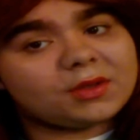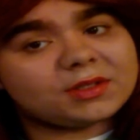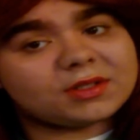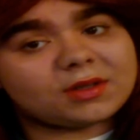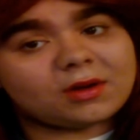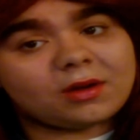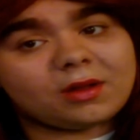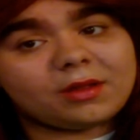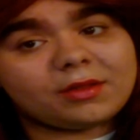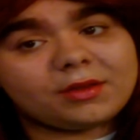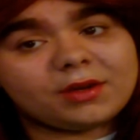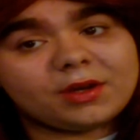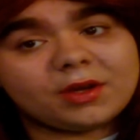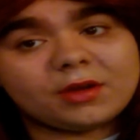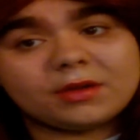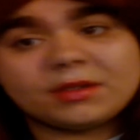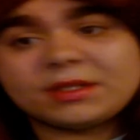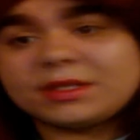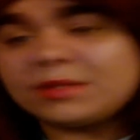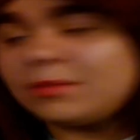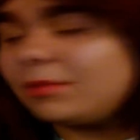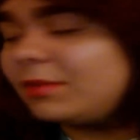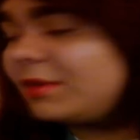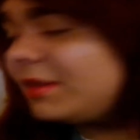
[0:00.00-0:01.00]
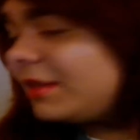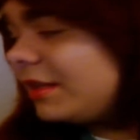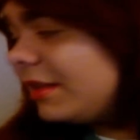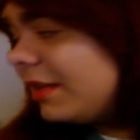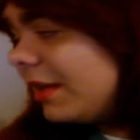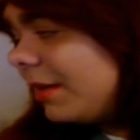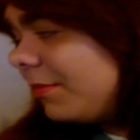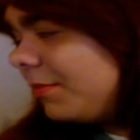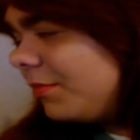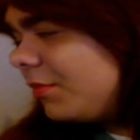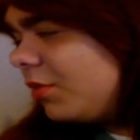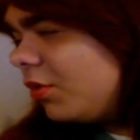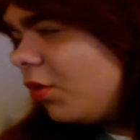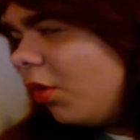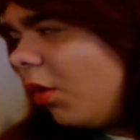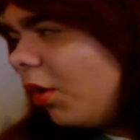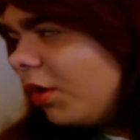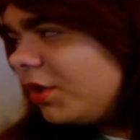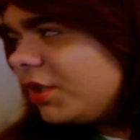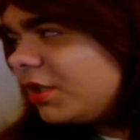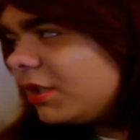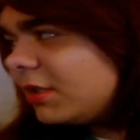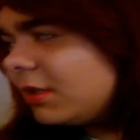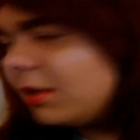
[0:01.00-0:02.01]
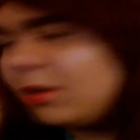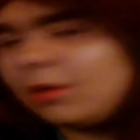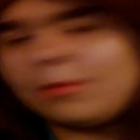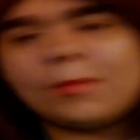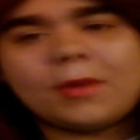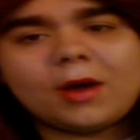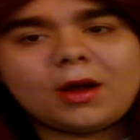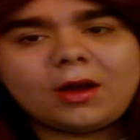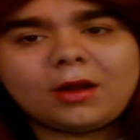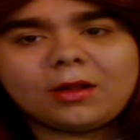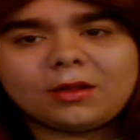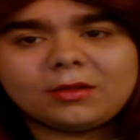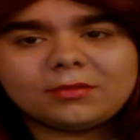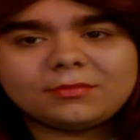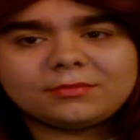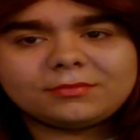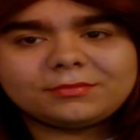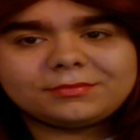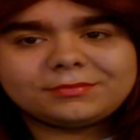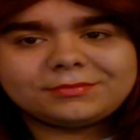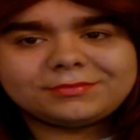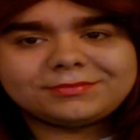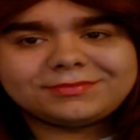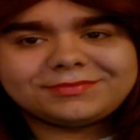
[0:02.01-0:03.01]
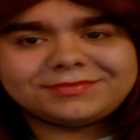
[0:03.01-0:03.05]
Those are all the notes within that gorgeous little bottle.